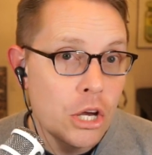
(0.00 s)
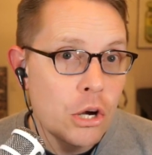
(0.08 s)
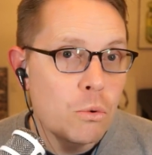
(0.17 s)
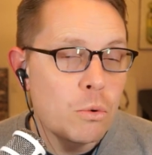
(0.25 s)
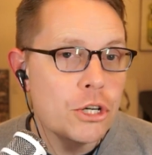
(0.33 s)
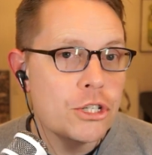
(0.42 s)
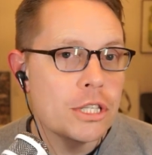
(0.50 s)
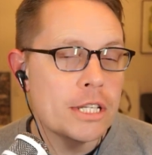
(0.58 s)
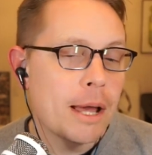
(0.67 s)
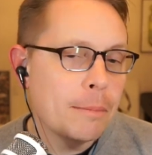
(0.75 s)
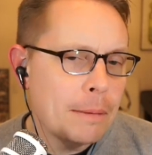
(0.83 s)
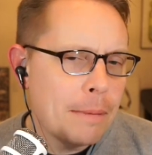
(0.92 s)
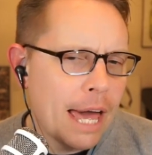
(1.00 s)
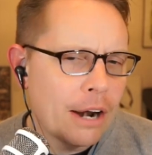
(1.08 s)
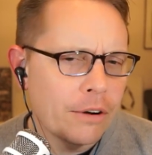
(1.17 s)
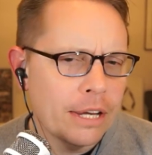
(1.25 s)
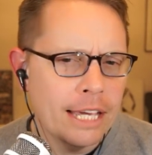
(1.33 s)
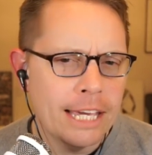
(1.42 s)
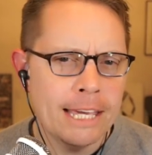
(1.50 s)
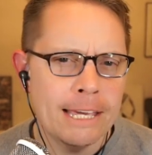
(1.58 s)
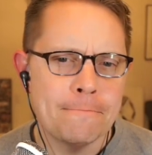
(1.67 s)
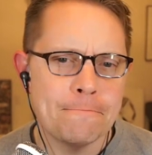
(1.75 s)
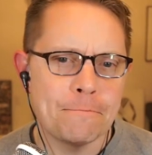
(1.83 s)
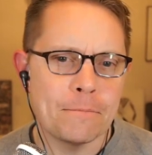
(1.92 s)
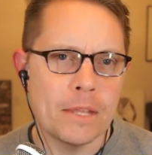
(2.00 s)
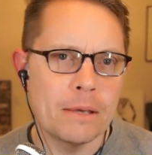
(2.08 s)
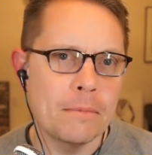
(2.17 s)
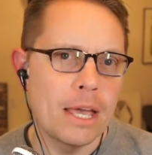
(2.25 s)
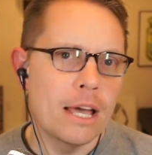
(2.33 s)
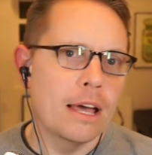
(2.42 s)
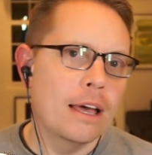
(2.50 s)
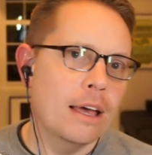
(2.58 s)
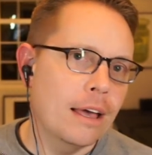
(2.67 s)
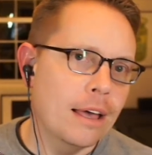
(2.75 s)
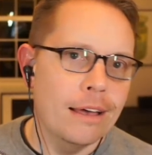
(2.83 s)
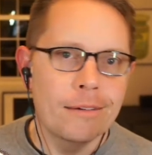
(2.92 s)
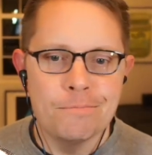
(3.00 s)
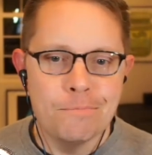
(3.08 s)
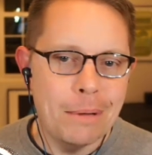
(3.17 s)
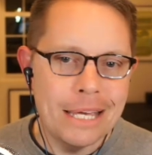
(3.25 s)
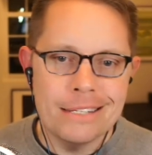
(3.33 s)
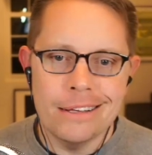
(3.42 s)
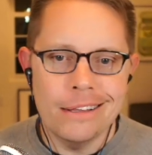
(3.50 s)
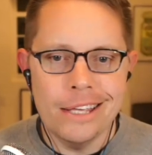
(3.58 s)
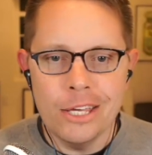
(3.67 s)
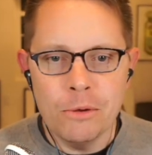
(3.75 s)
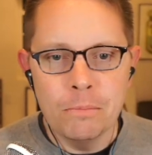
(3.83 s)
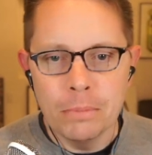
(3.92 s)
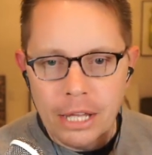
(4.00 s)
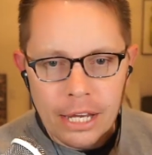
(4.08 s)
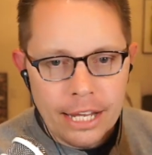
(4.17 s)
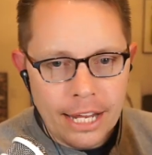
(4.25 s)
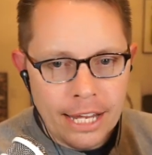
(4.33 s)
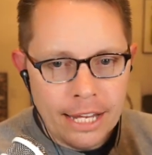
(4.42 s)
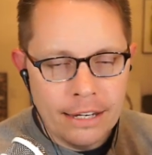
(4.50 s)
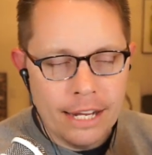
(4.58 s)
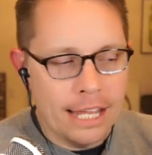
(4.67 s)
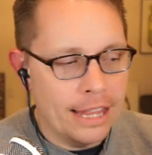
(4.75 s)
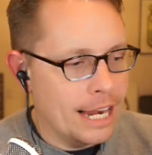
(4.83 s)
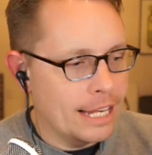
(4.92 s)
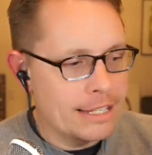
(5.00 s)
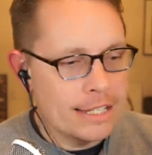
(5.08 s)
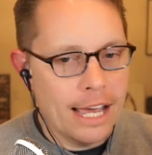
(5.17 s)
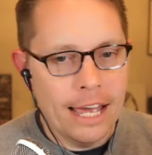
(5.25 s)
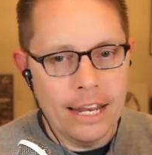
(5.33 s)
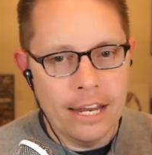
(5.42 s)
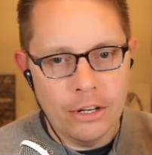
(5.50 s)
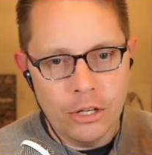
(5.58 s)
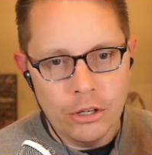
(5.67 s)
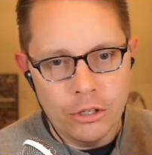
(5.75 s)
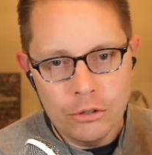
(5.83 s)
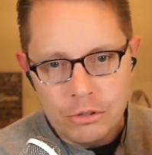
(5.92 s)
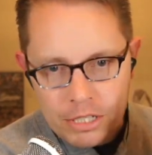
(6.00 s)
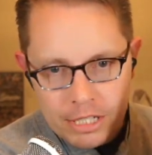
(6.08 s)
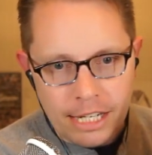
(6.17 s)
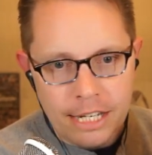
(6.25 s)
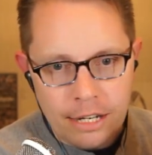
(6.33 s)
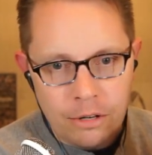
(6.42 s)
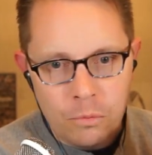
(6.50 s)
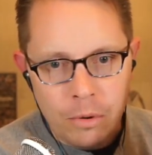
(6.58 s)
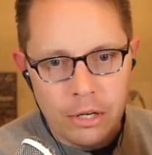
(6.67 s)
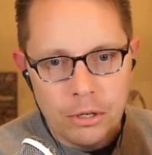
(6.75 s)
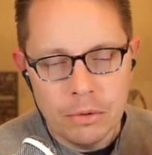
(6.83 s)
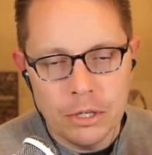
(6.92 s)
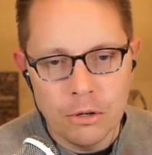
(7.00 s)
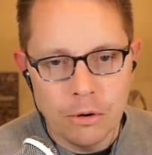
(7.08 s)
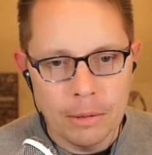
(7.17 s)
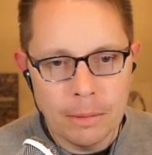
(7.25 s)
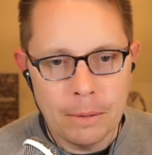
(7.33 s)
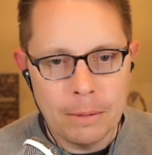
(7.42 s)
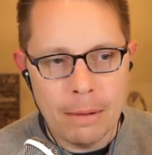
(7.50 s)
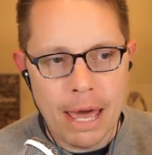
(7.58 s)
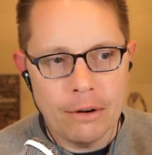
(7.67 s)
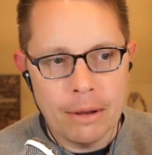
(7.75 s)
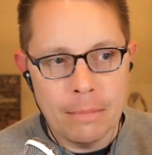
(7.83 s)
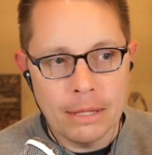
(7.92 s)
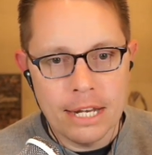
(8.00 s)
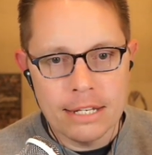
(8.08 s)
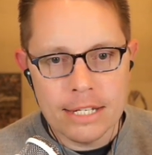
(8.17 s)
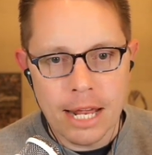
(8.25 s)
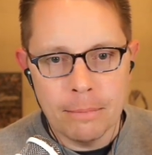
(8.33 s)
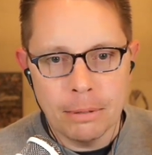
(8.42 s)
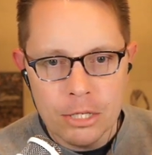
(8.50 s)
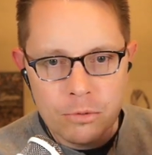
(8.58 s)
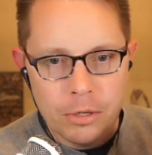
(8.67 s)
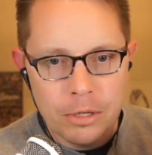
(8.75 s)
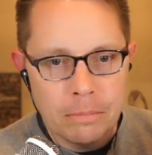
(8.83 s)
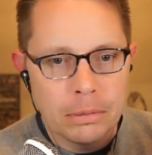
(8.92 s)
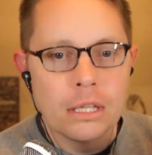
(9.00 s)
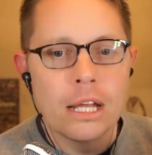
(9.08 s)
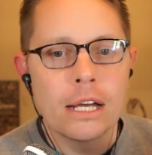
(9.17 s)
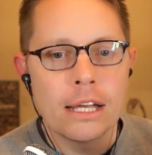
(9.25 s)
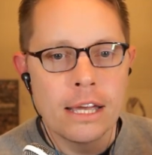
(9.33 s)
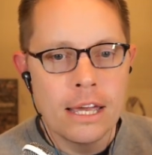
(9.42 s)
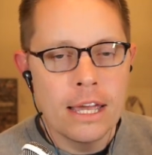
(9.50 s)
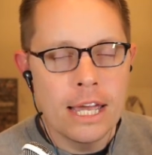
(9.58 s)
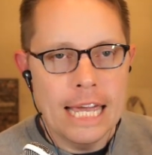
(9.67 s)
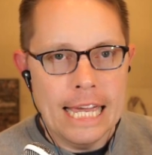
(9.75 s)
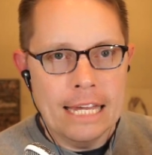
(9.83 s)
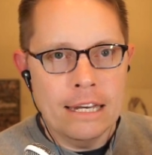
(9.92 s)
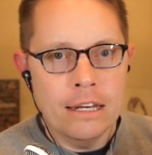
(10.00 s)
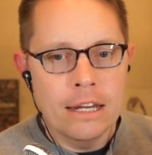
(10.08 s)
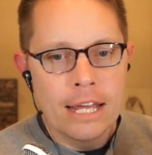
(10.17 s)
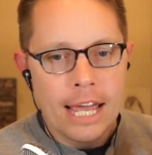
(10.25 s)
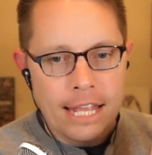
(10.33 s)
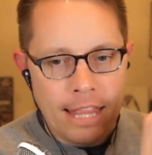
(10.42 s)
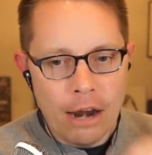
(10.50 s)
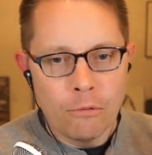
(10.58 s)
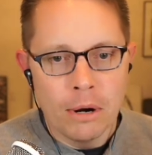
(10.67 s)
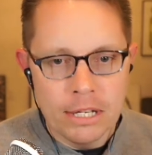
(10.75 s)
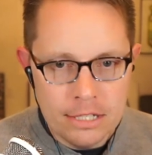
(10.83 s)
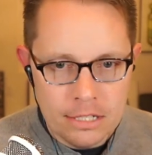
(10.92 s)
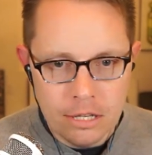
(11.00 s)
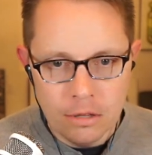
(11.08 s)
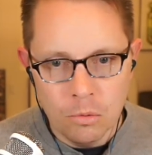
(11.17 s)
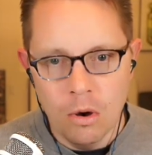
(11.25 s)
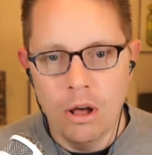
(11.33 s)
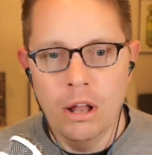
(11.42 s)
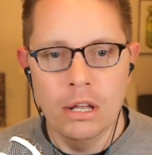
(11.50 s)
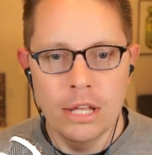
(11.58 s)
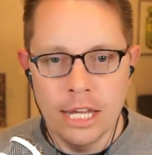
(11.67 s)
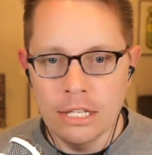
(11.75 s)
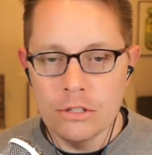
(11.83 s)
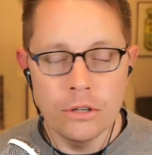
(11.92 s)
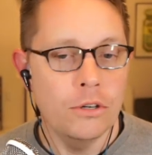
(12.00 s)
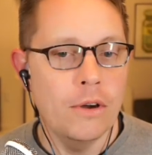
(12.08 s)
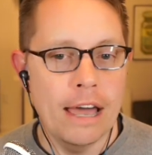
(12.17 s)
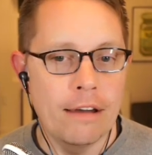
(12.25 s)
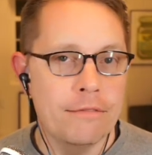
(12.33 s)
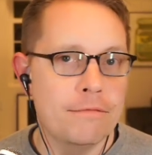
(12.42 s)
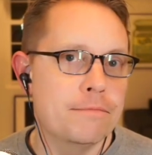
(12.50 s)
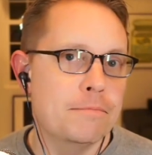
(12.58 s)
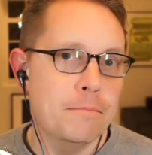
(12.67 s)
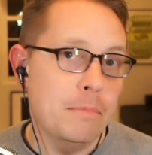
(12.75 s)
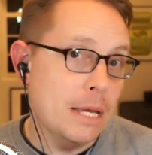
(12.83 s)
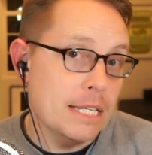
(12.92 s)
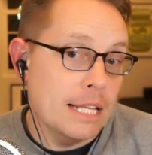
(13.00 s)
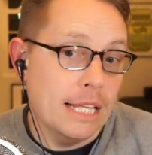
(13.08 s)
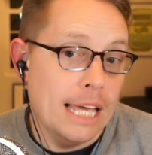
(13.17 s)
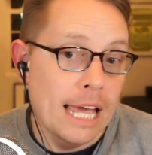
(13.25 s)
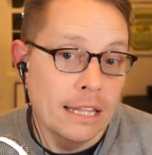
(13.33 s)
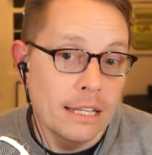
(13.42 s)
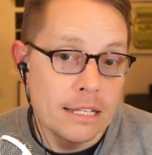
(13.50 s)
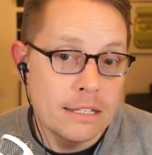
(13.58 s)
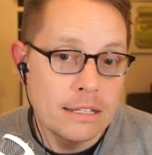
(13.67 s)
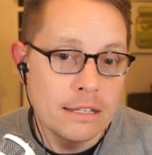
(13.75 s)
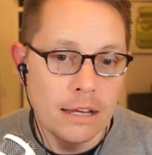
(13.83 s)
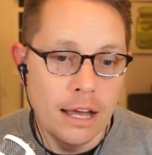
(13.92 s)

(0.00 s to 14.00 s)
which the dummy battery, basically you plug it in, and then it's got, you stick it in where you would normally put a battery, but then it's got a place where you plug in, and that runs to the wall. And so you have basically endless,